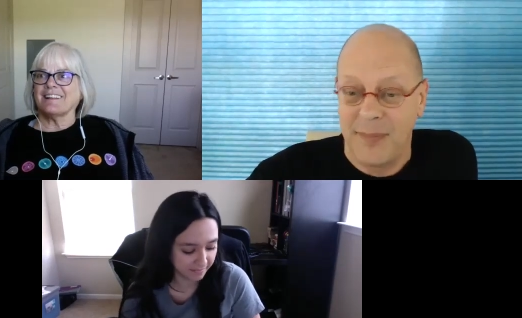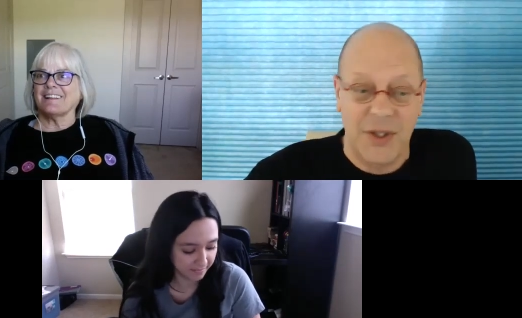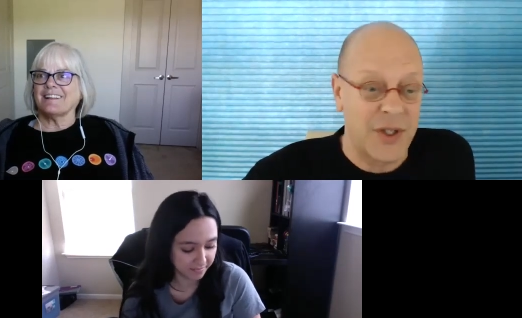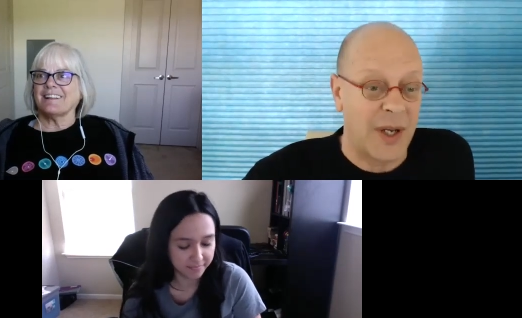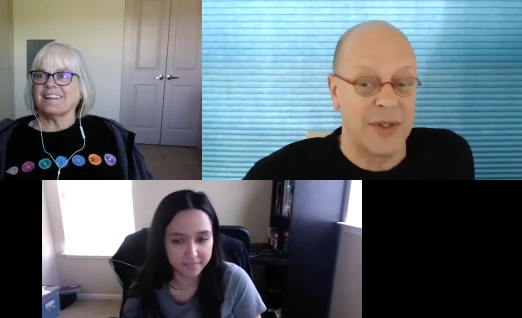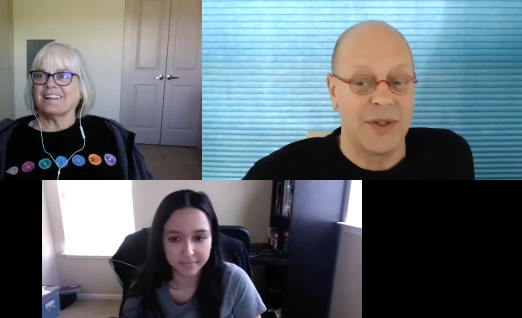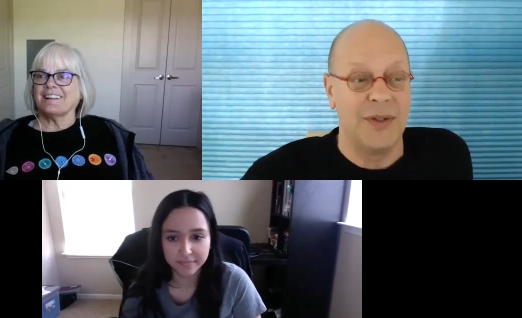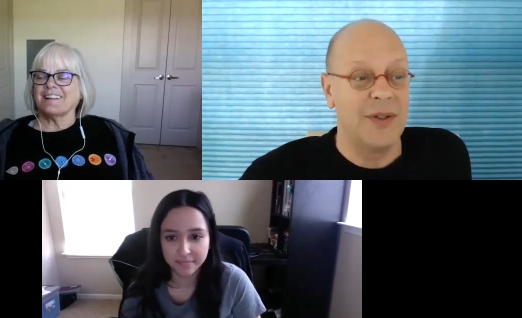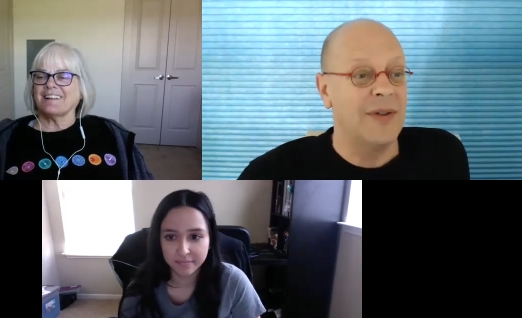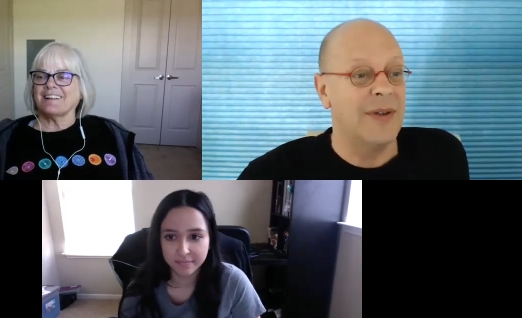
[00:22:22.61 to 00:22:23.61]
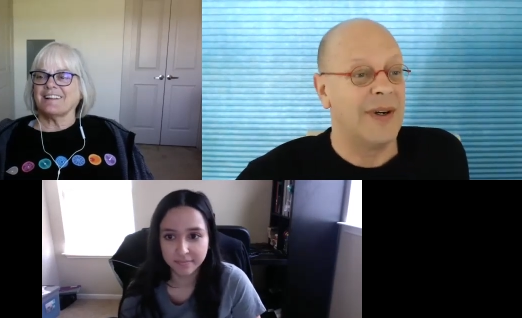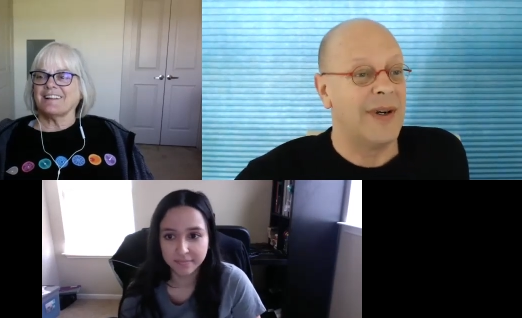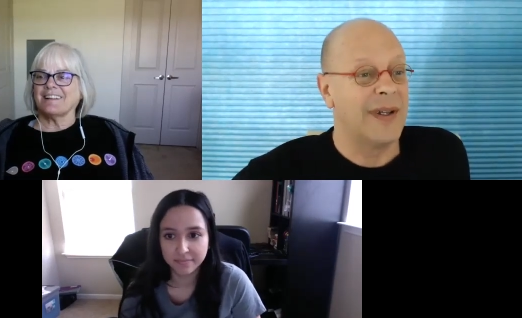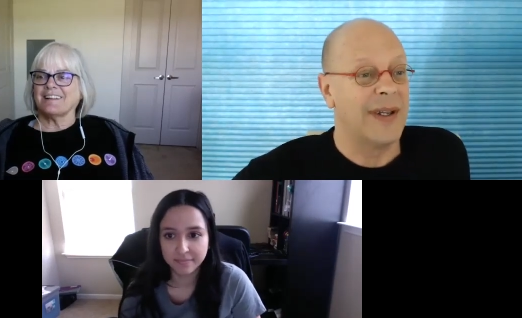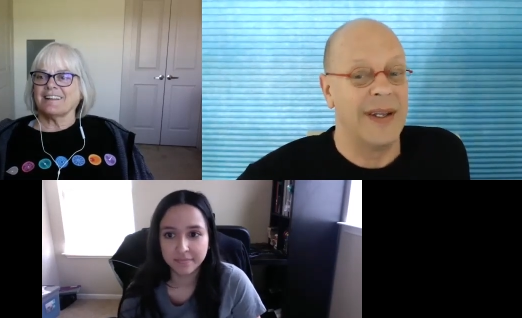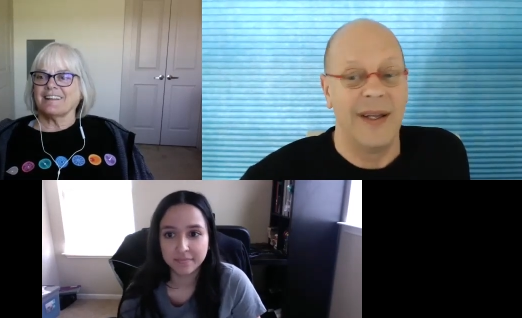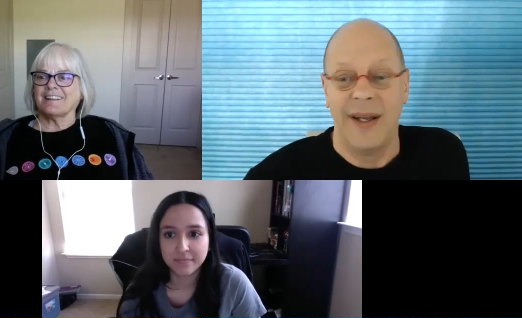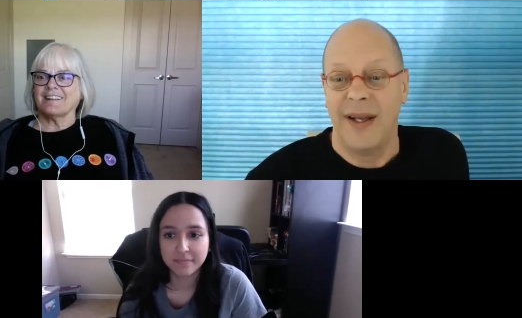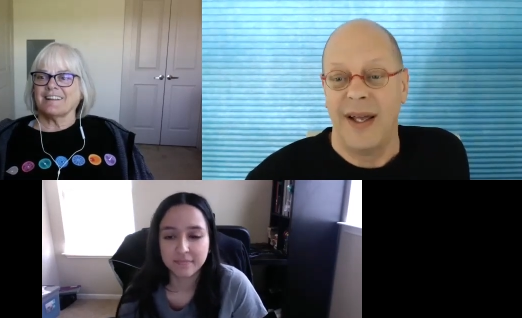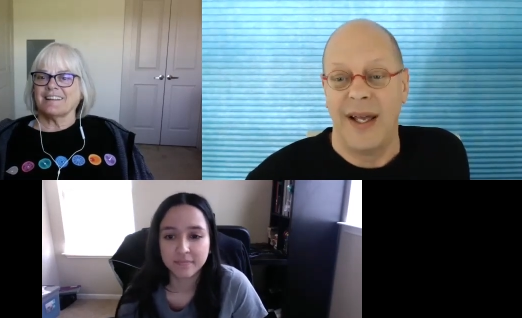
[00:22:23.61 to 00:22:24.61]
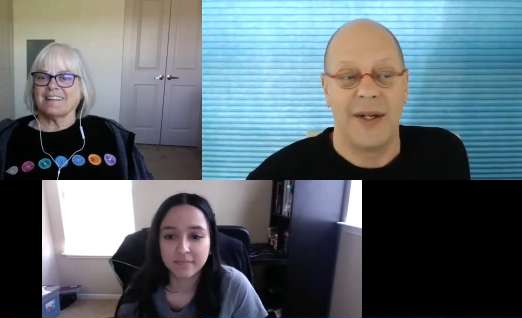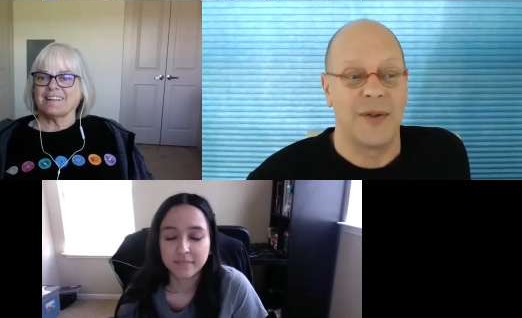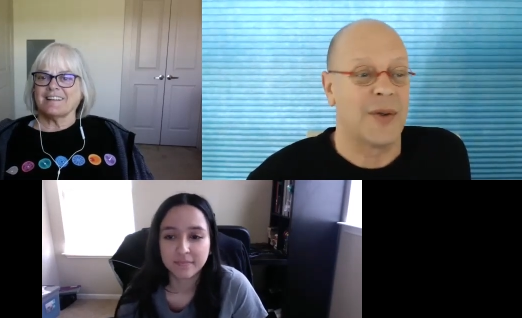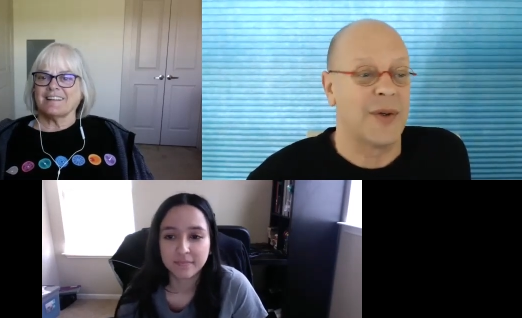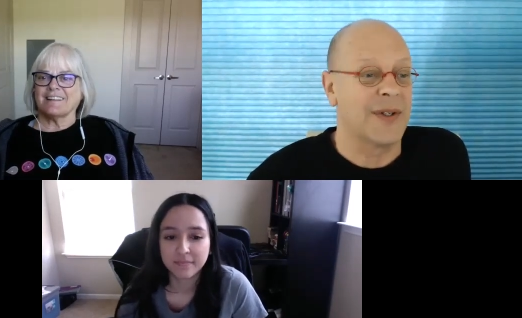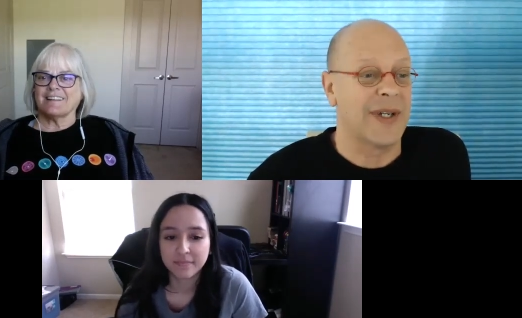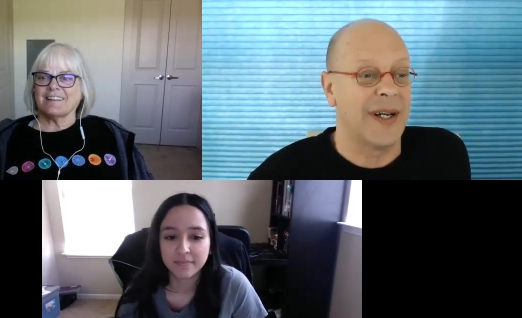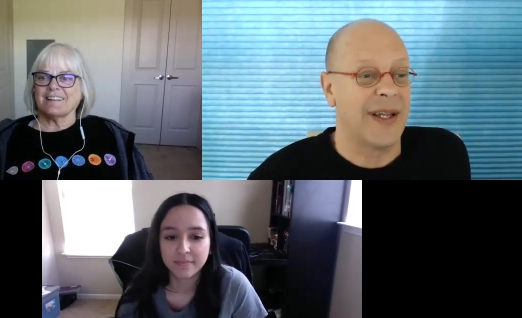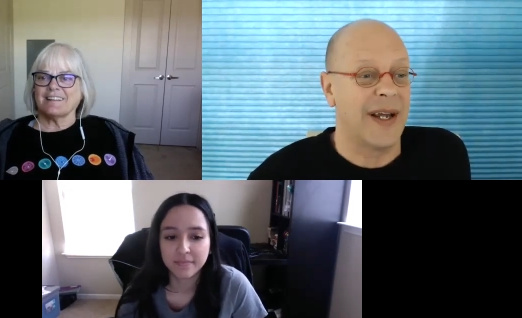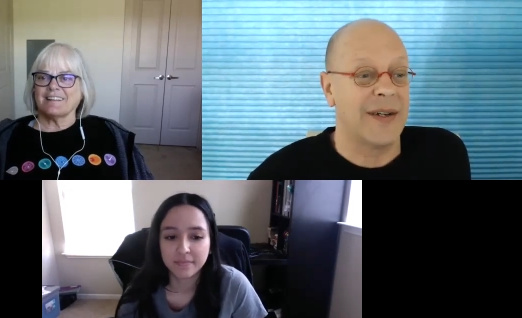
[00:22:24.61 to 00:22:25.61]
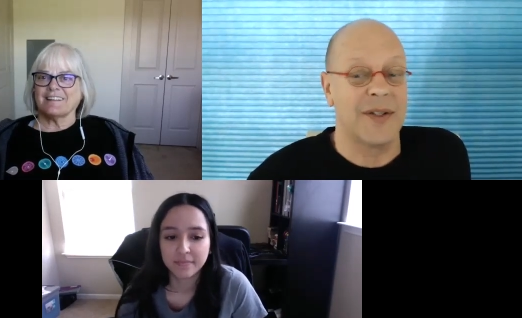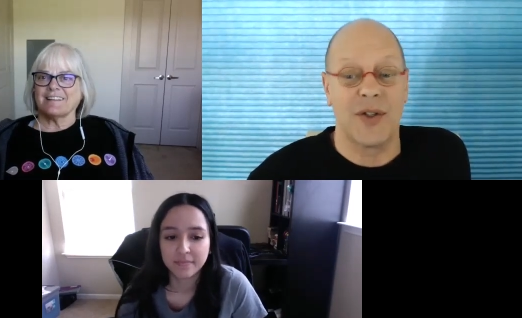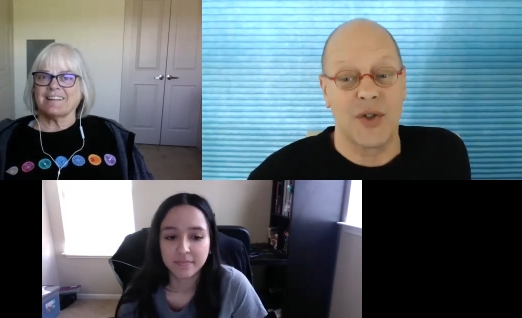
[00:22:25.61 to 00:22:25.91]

Speaker 1: the jobs that you do on the editorial side of the house.